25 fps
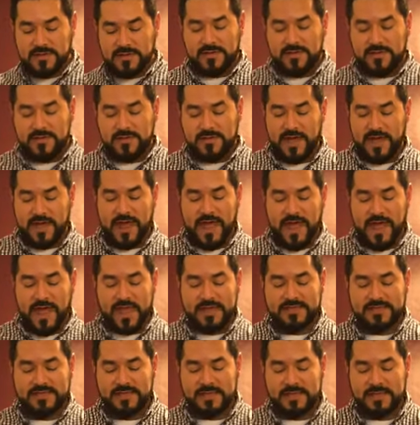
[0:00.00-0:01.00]
We gotta add
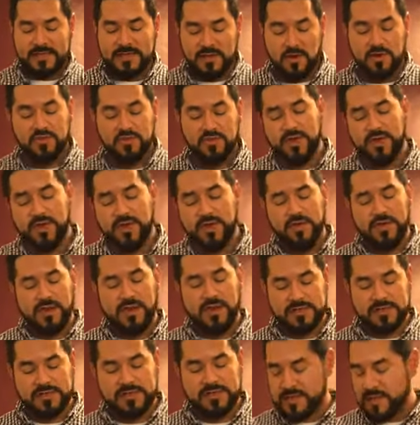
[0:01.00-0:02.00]
something, or 3
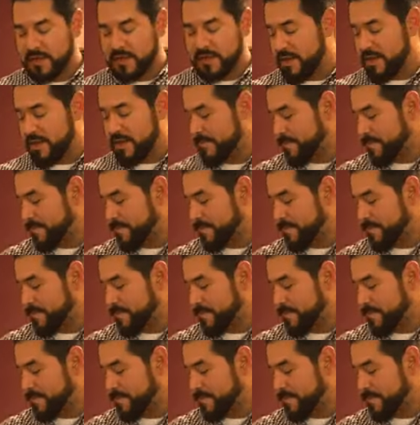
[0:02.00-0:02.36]
ingredients. I'm sorry.